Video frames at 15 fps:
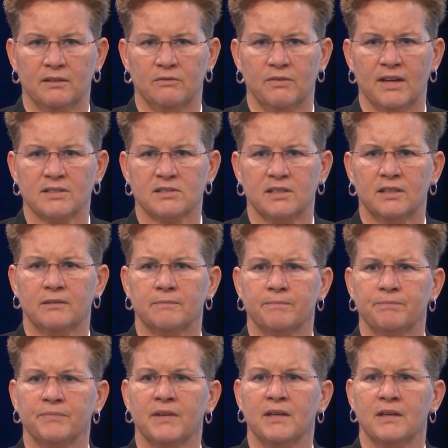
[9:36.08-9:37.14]
investing.
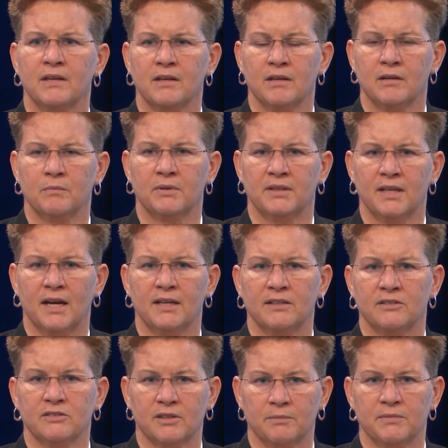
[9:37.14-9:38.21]
But that
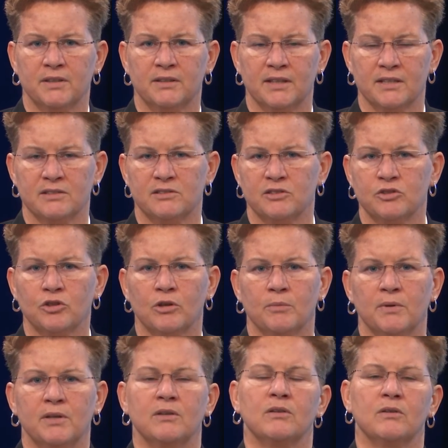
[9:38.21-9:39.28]
is something that's
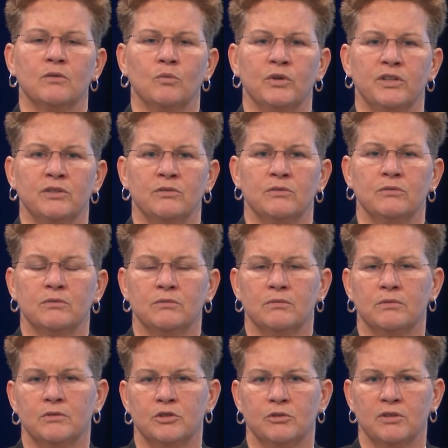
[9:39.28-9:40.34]
determined when you
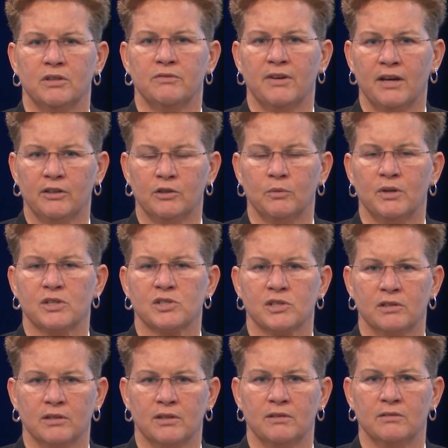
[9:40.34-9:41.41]
do the
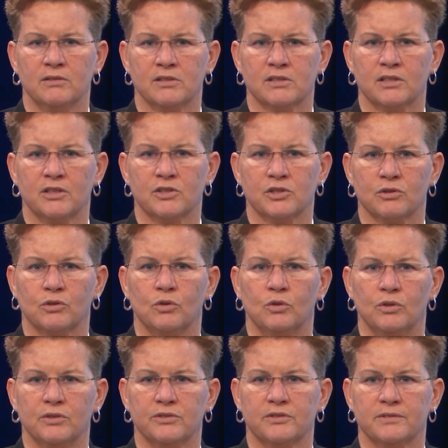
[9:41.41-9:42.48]
evaluation and discuss your
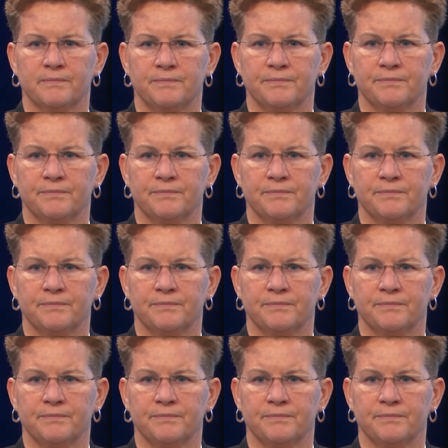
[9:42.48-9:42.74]
goals.